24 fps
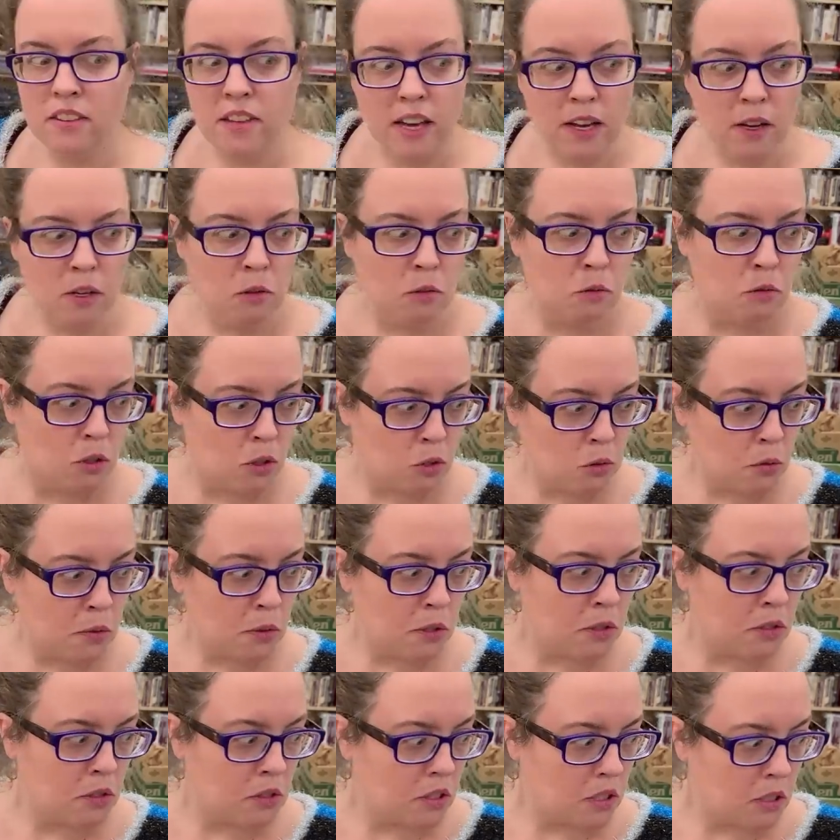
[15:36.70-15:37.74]
they, those
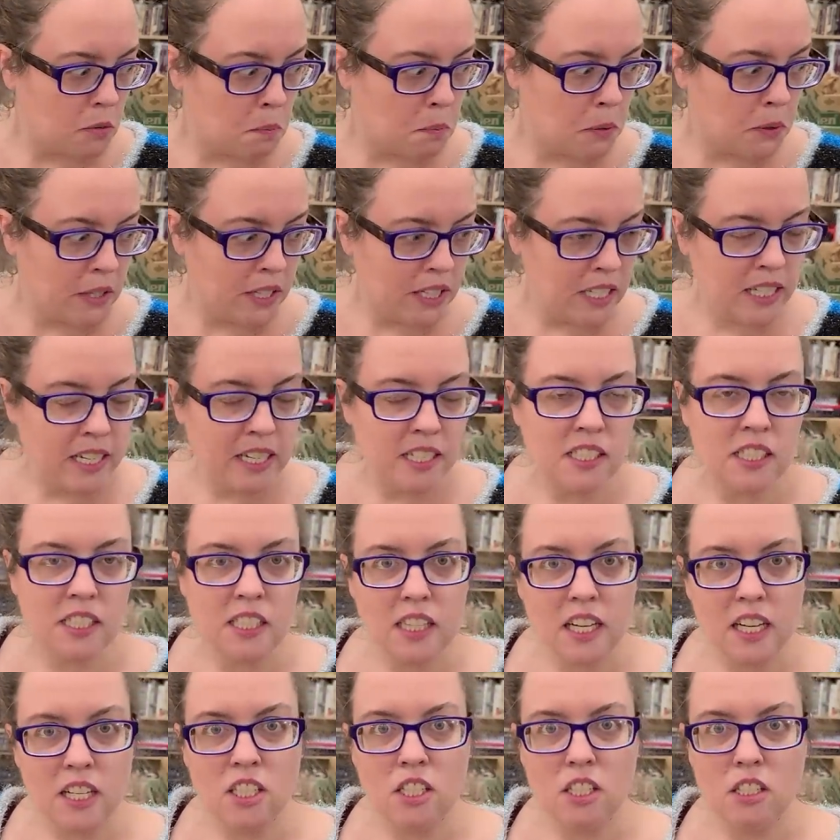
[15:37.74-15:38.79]
were a pretty nice
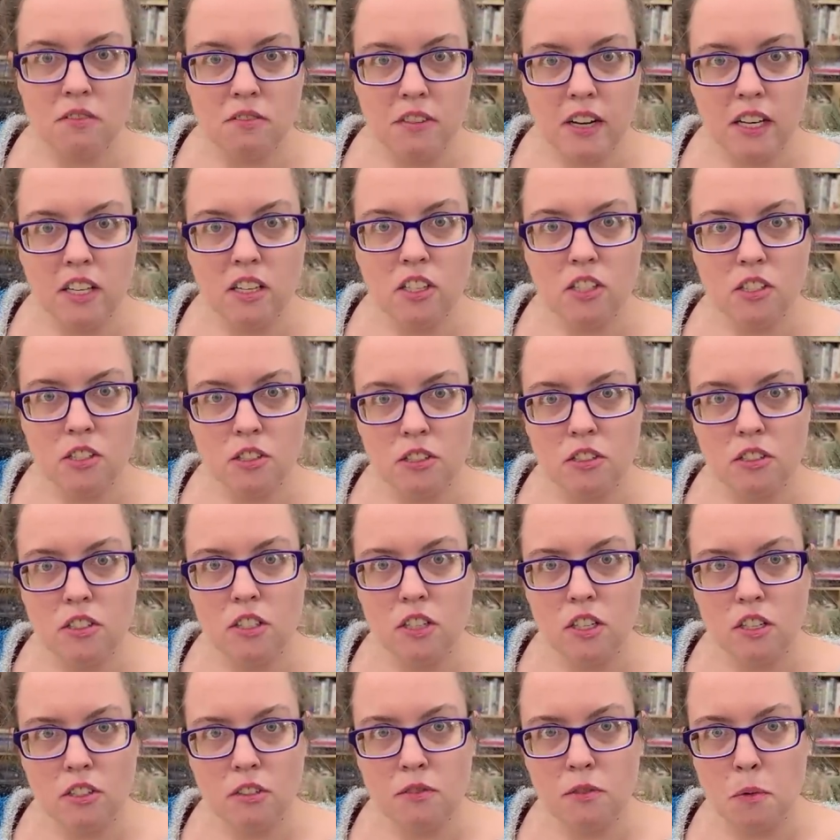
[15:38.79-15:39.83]
selection of records
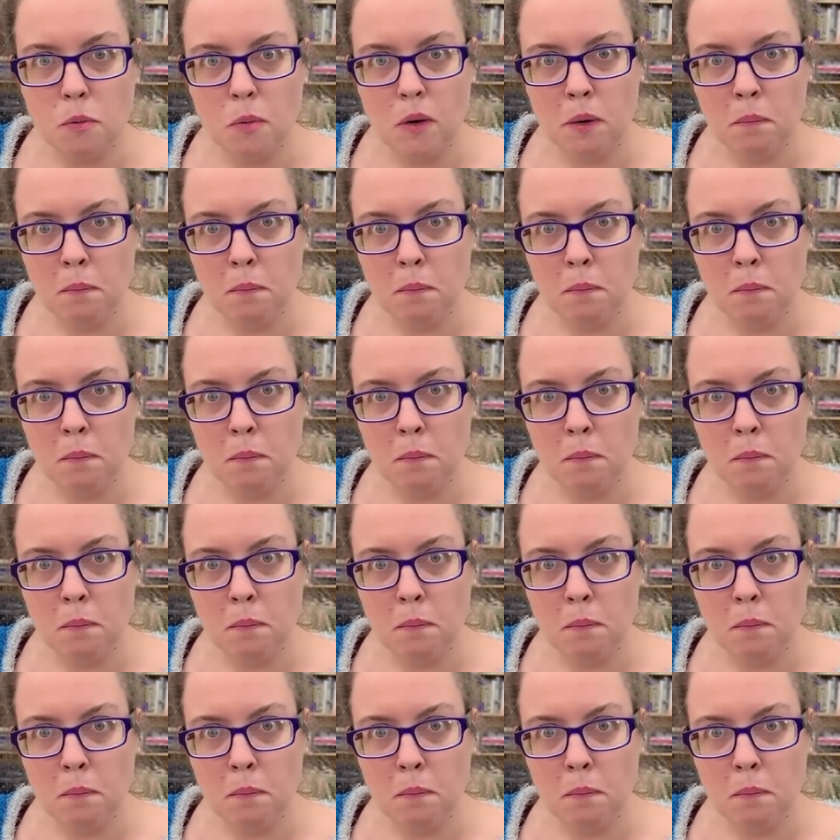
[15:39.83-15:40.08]
just for one